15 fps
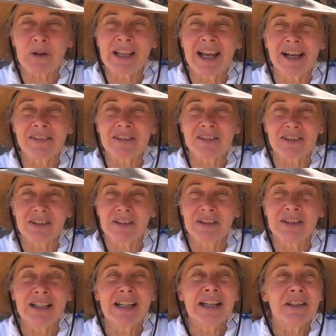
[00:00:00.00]

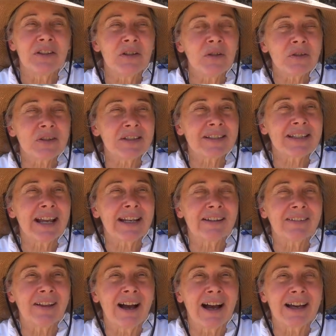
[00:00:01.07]
counselor, used to say
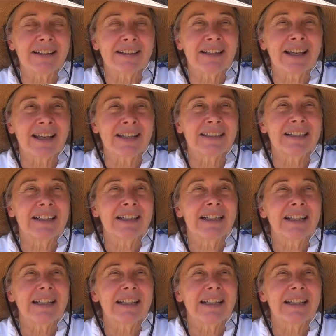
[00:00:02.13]
a lot that